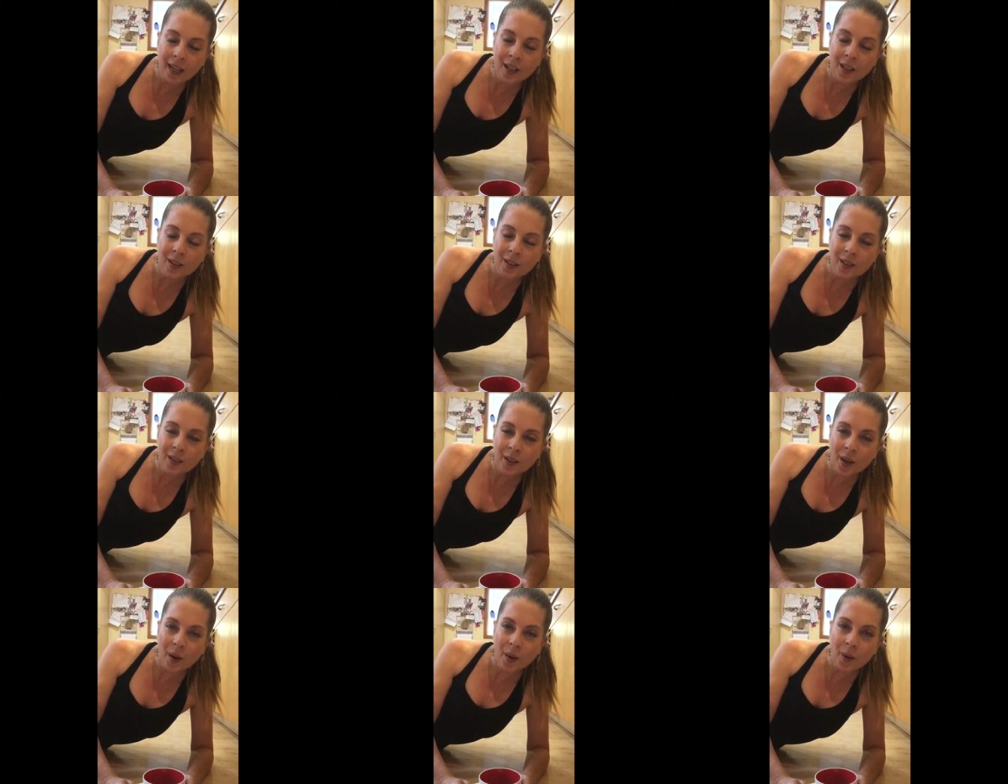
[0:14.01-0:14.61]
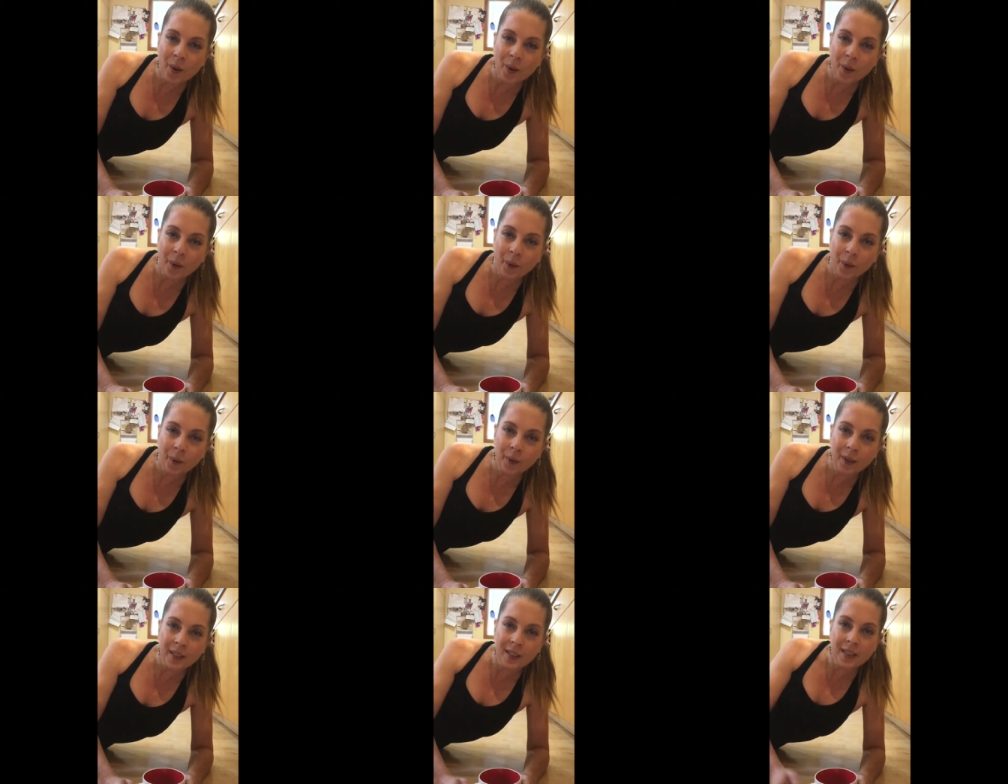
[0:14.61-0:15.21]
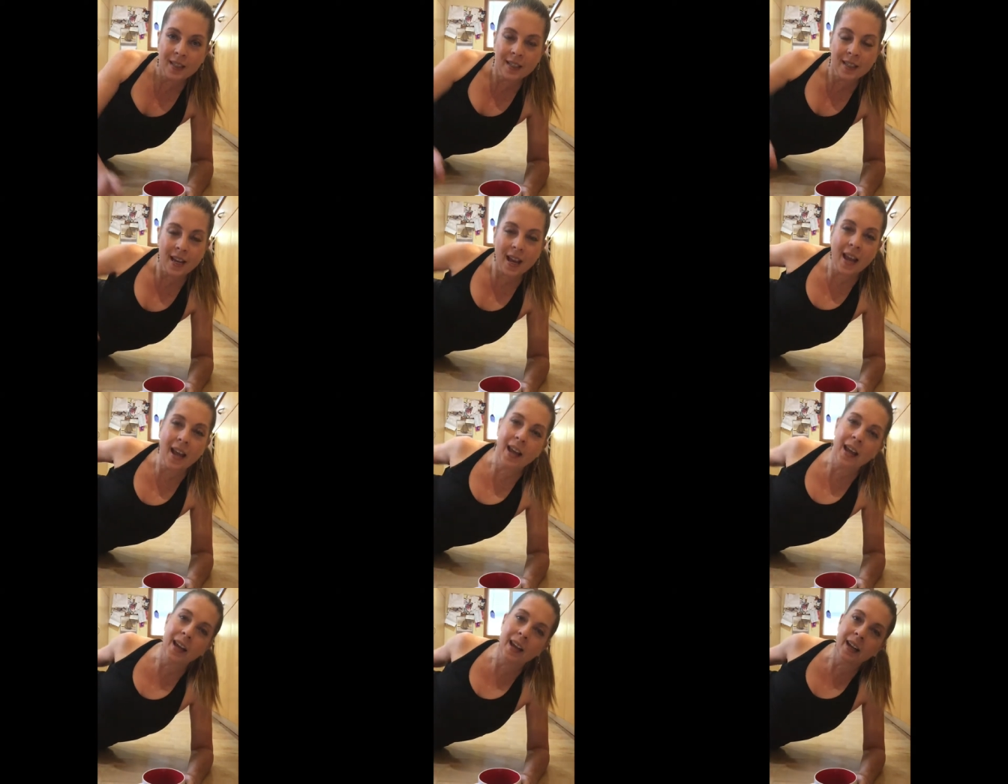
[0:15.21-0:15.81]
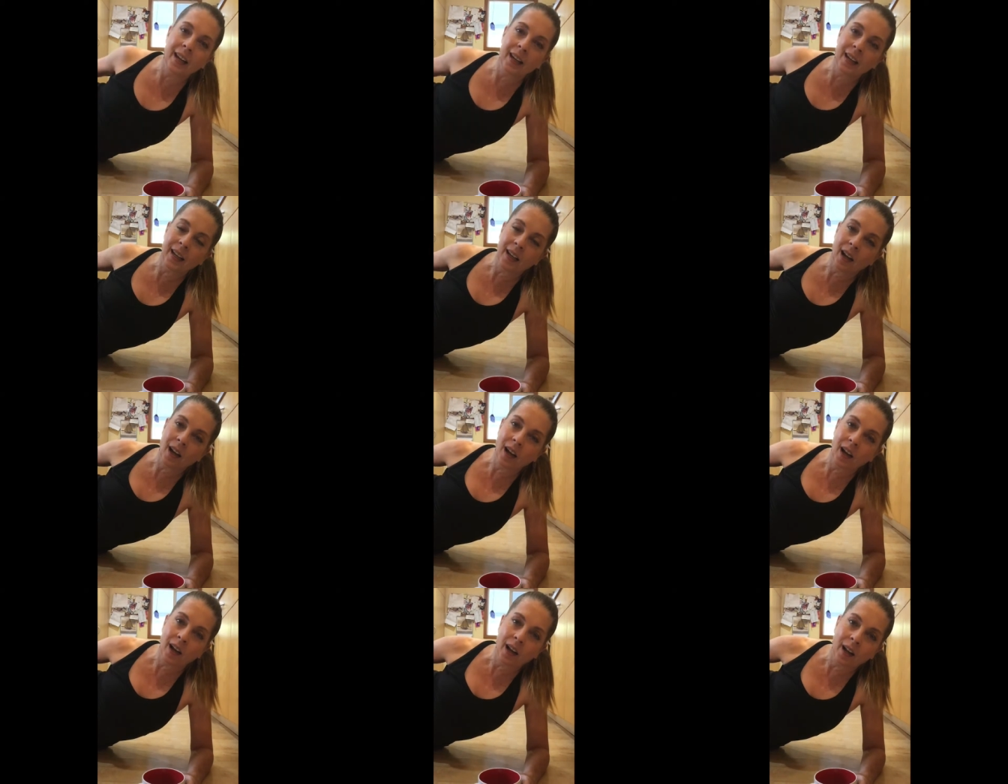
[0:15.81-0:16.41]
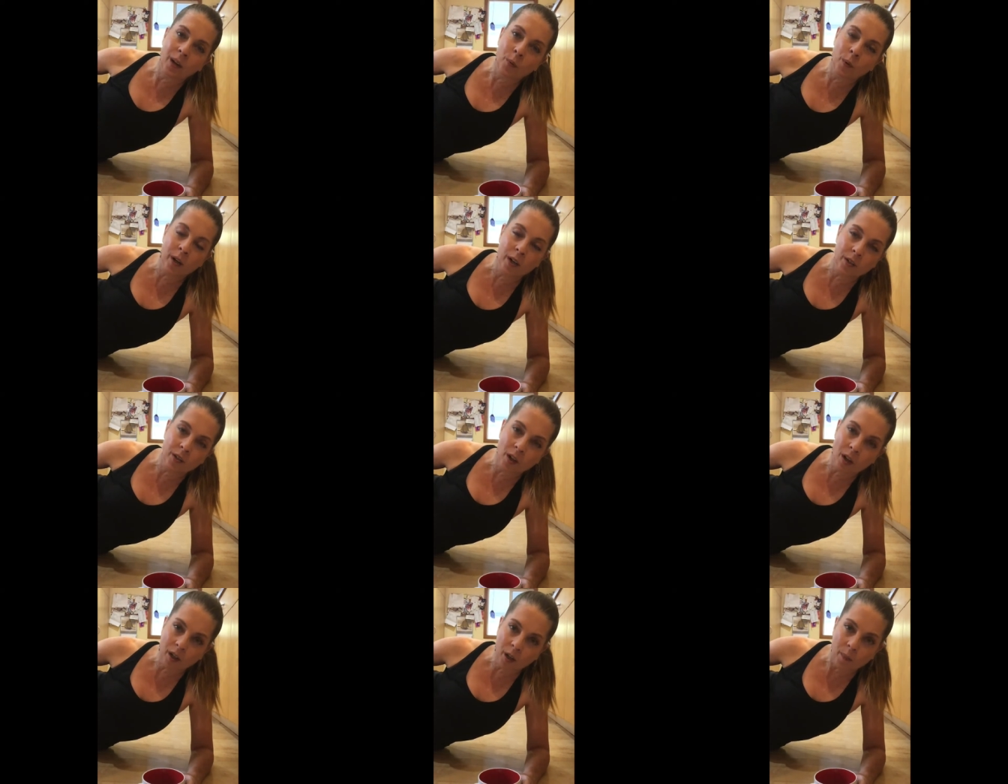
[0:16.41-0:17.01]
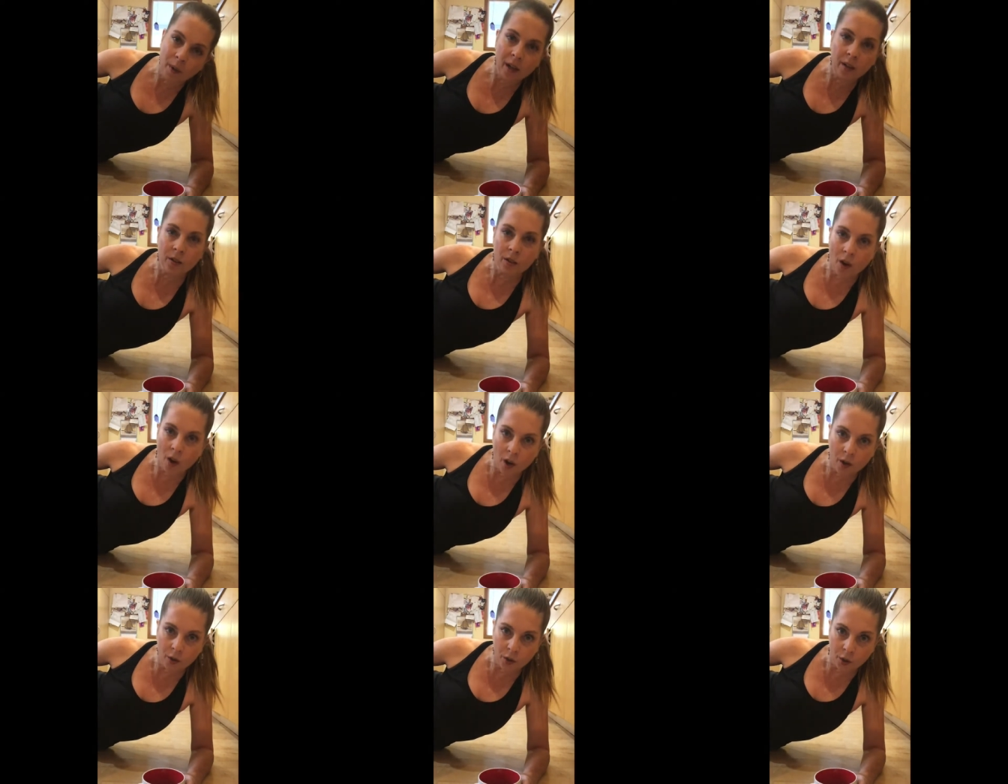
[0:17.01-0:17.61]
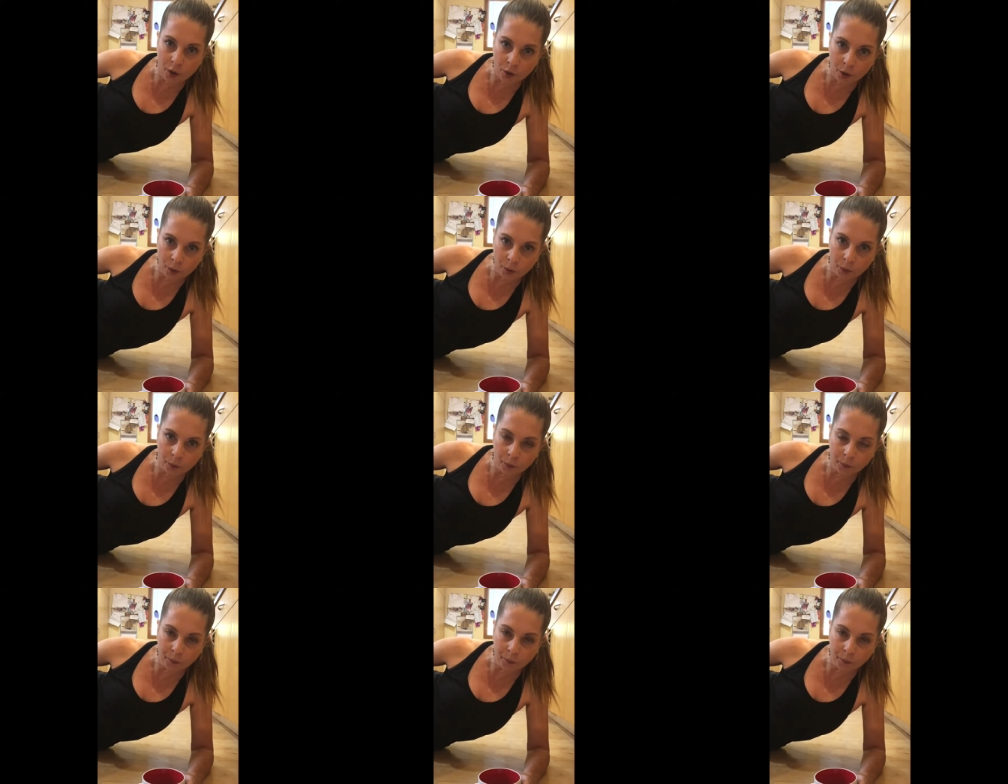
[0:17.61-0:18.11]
So today I want to talk about tendu.